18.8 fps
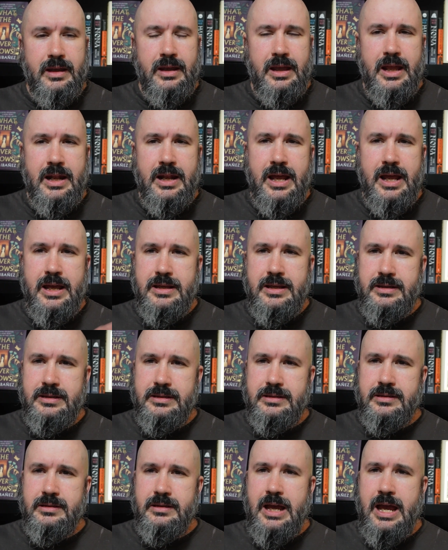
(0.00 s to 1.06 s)

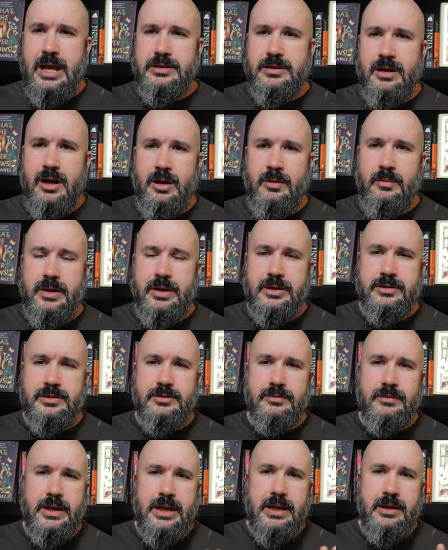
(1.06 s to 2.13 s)
Inez has always
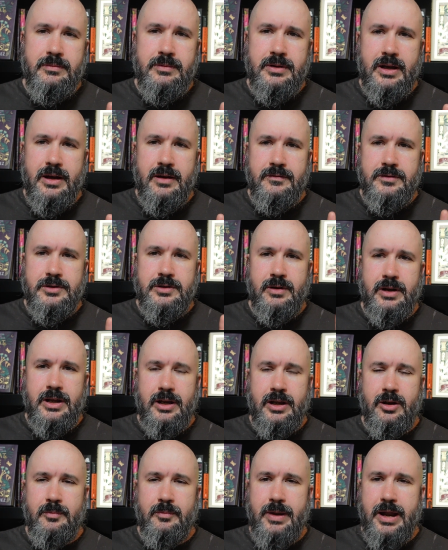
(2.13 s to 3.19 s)
dreamed of
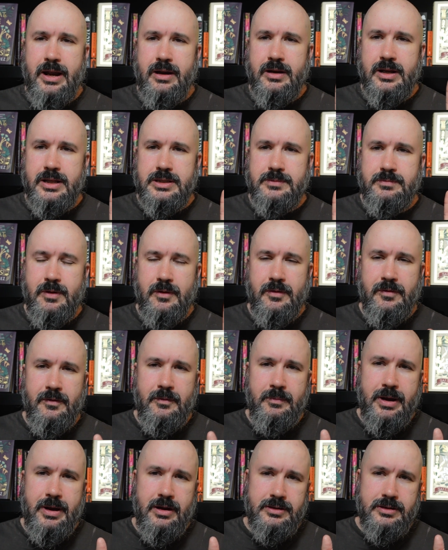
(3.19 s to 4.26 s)
joining her parents. Both of her
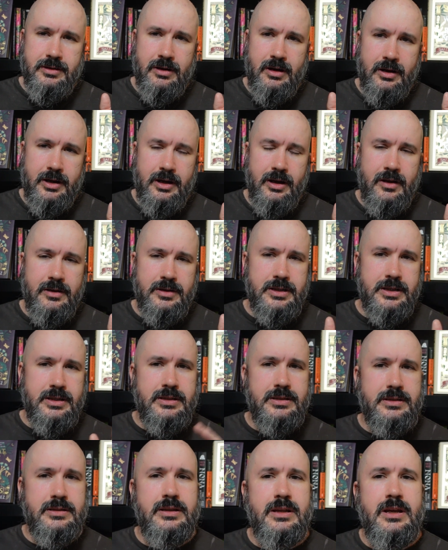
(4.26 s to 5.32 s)
parents are
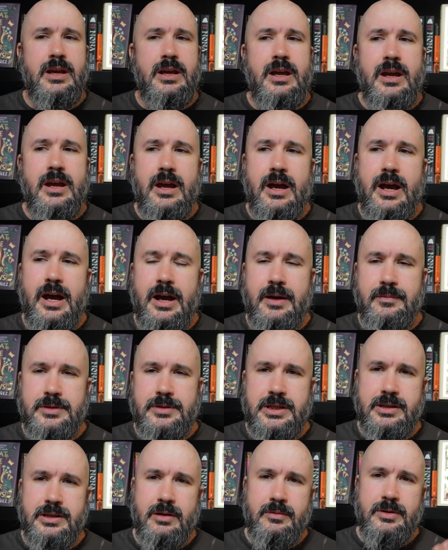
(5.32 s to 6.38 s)
archaeologists.
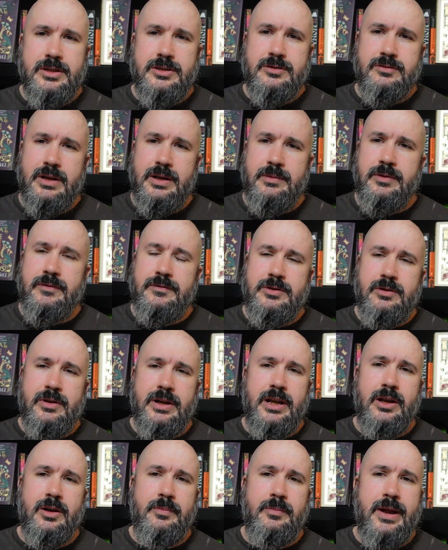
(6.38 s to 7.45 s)
She's always dreamed of
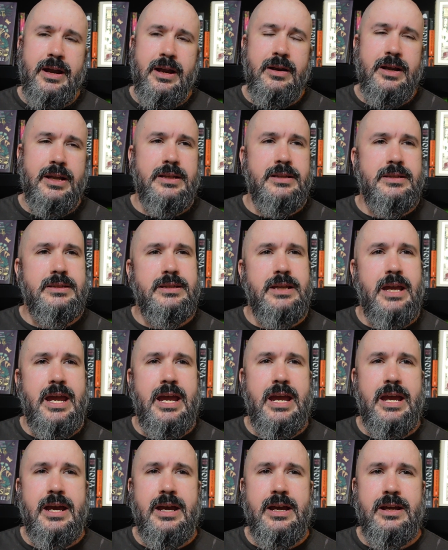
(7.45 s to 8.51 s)
joining her parents
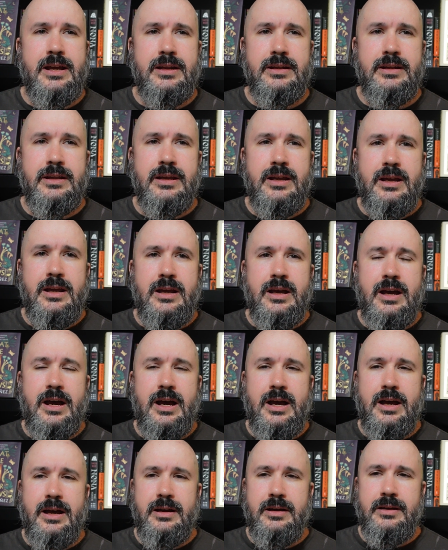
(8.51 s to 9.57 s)
and
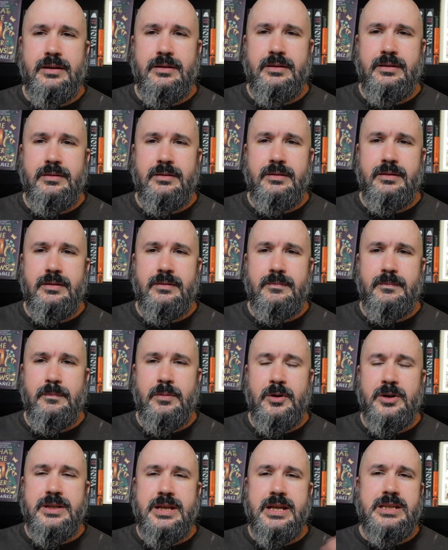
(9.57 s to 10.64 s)

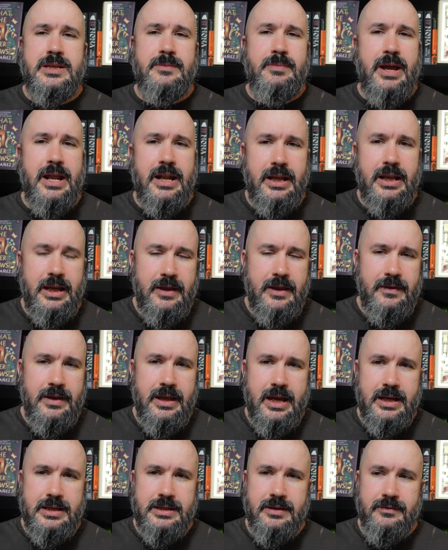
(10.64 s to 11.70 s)
participating in the
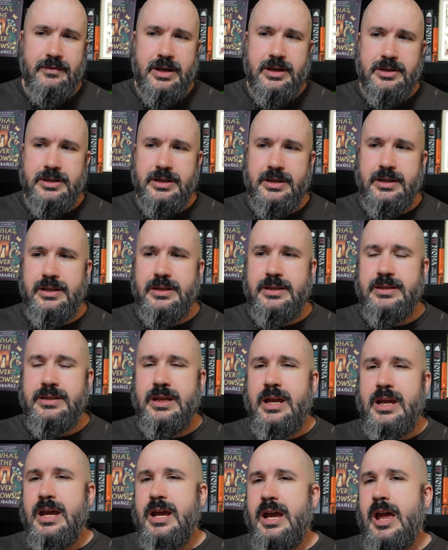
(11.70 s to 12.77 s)
excavations,
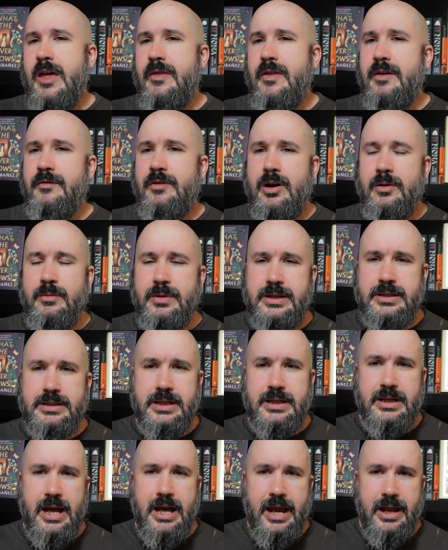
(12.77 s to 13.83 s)
and they've always
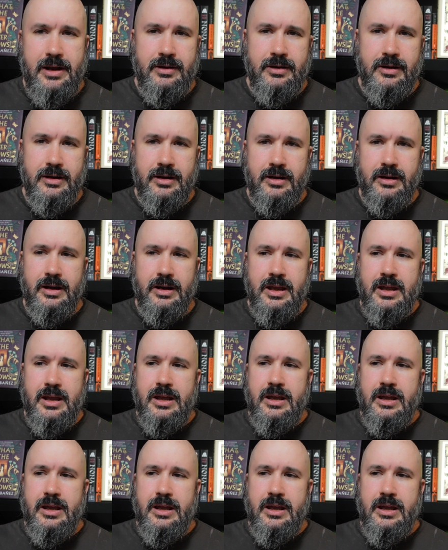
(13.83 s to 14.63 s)
denied her.